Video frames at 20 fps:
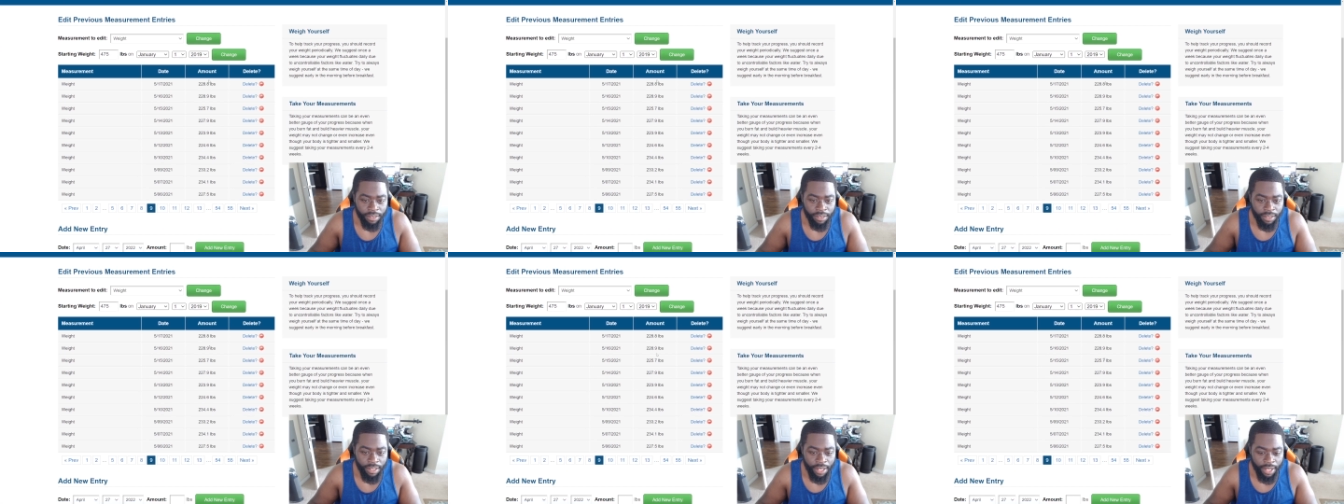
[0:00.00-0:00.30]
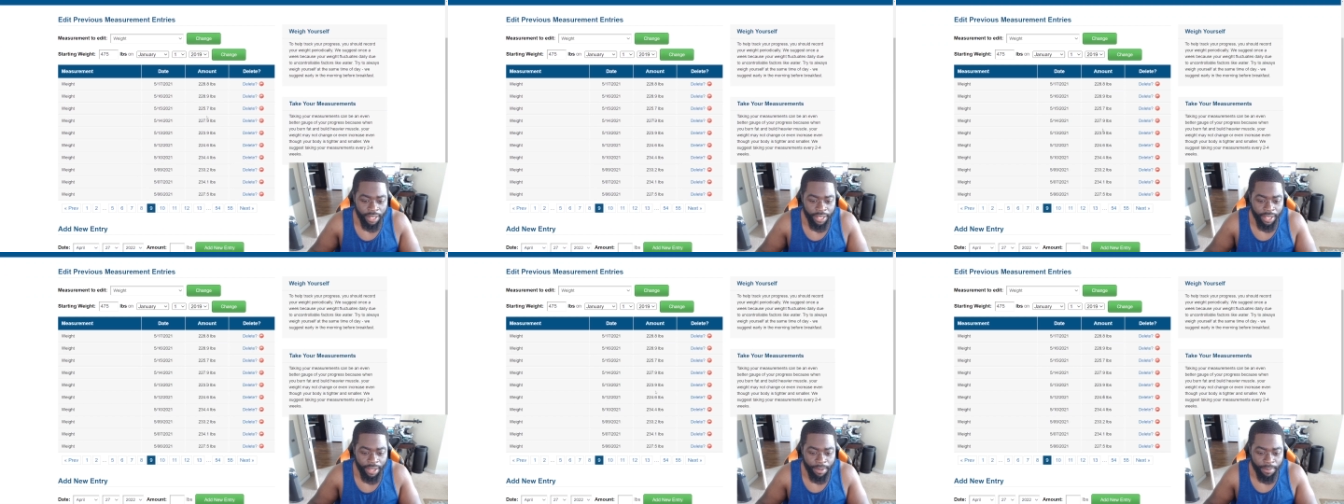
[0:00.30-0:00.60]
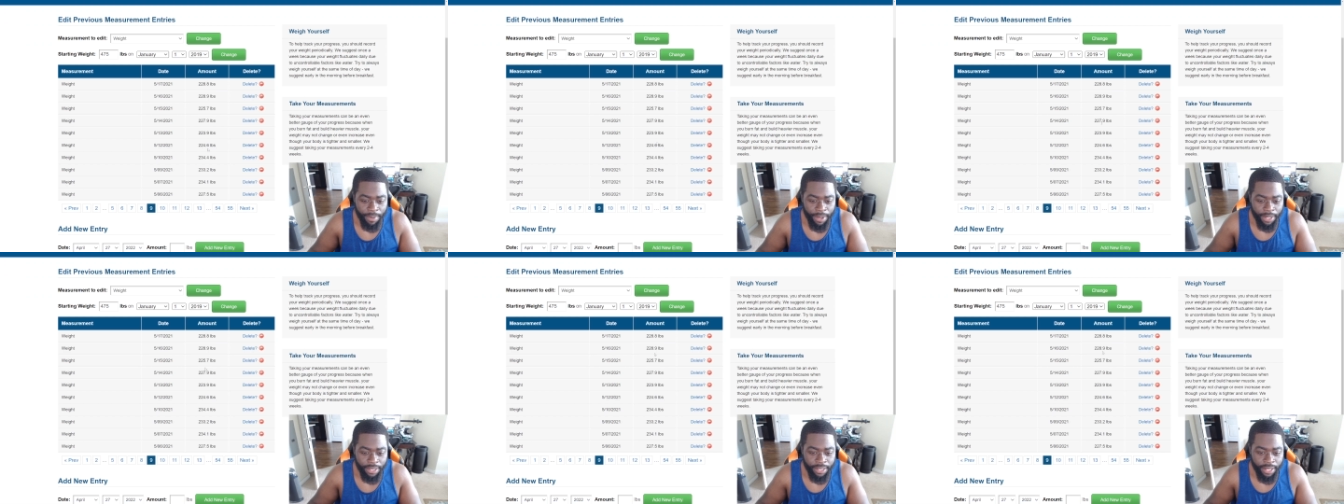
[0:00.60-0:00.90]
I came
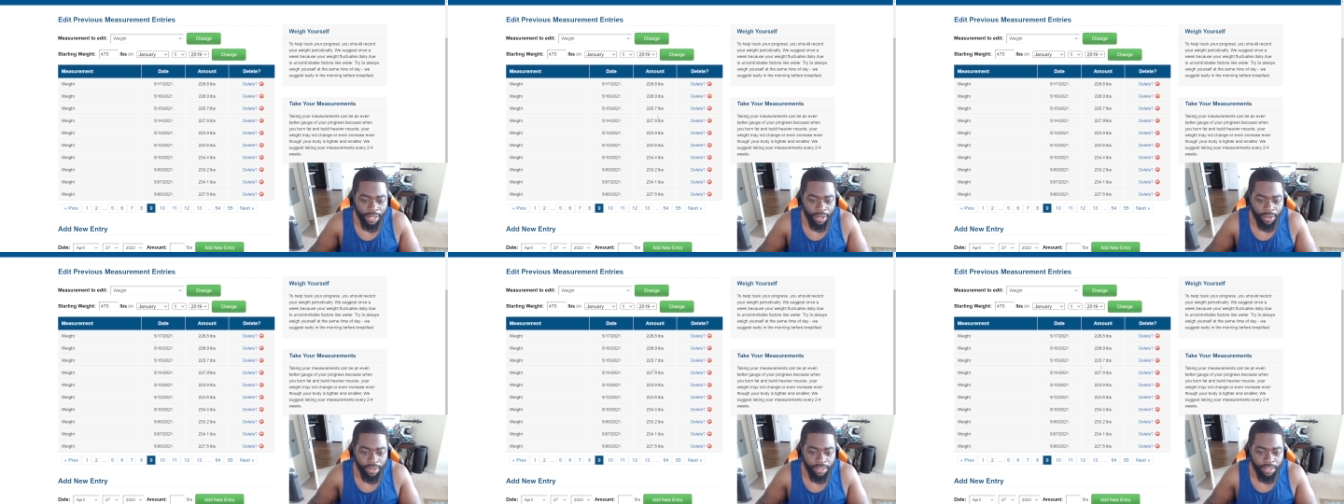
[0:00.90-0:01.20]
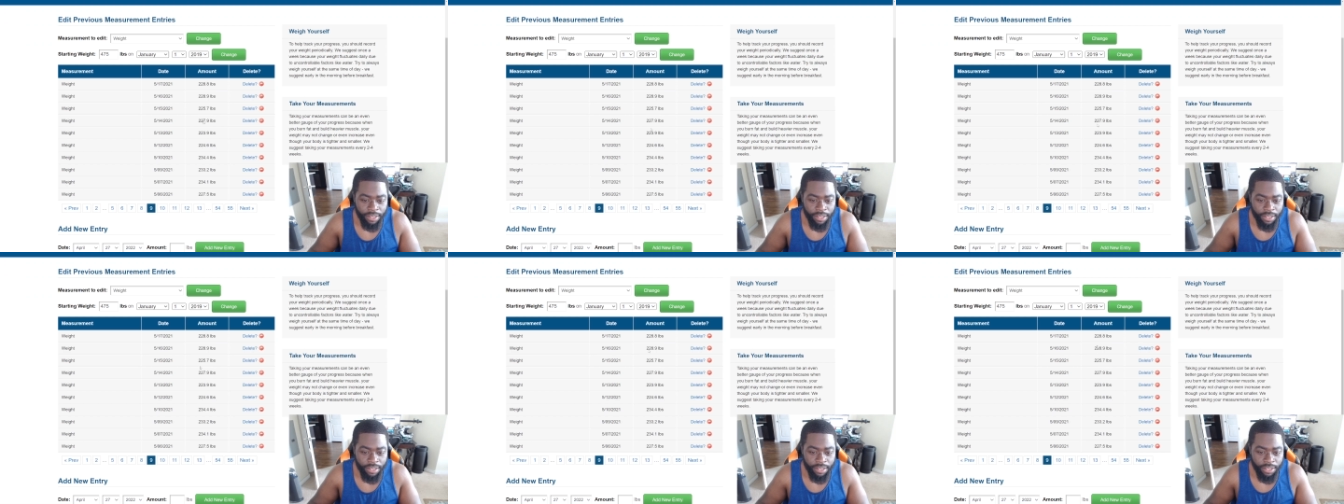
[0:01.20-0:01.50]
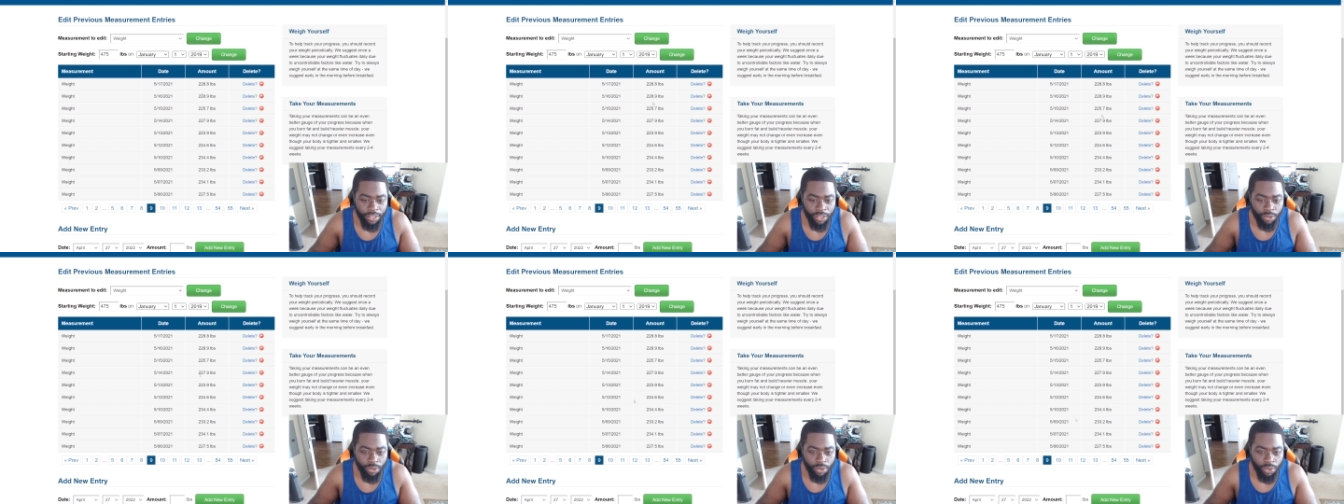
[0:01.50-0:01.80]
back down into the
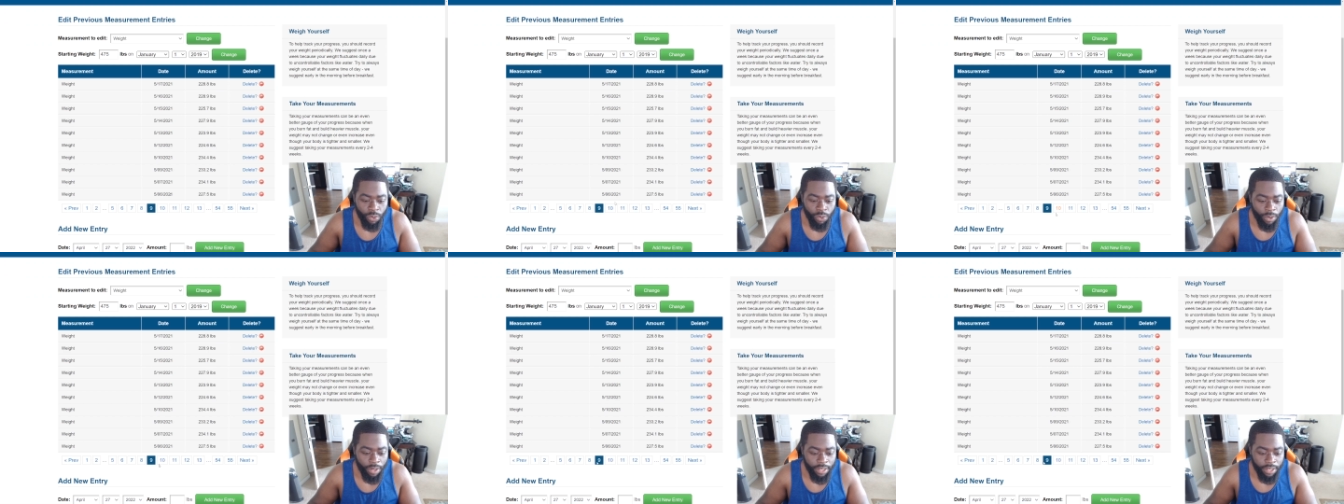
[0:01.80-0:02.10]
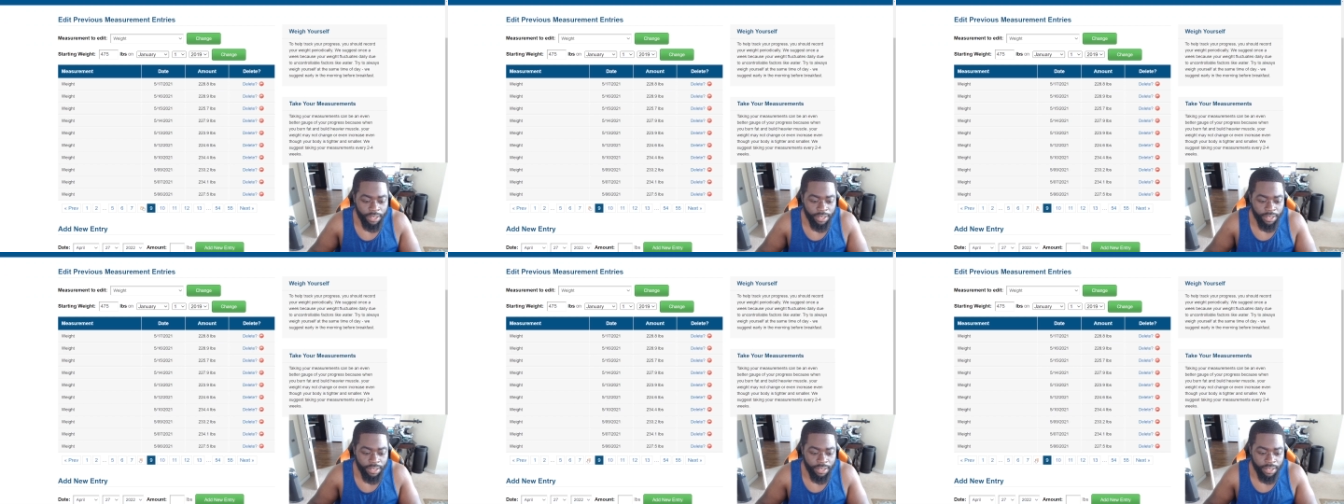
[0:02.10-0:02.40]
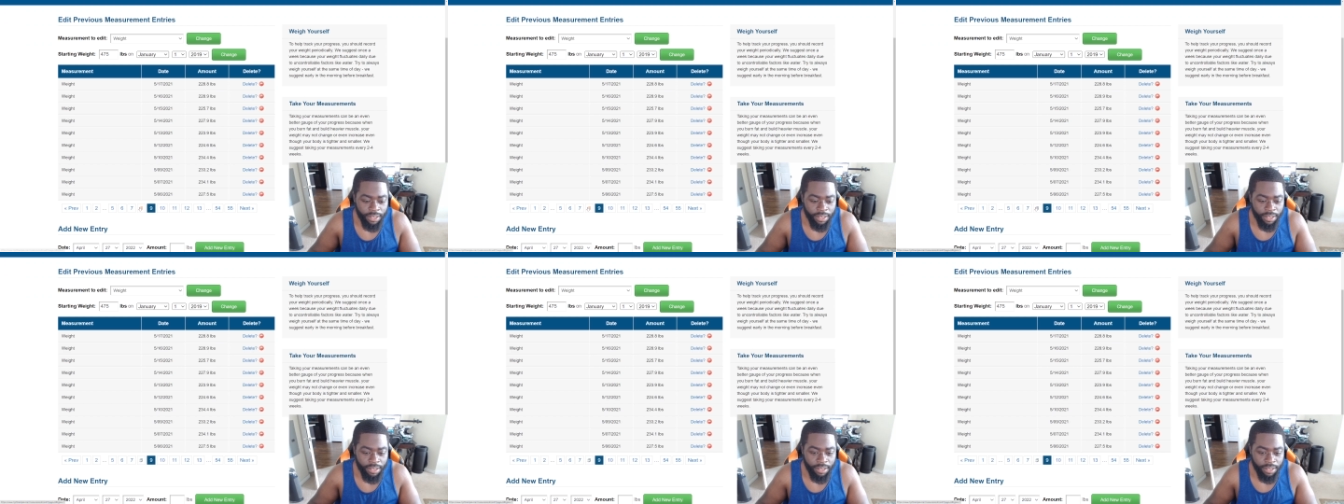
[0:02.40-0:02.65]
220s.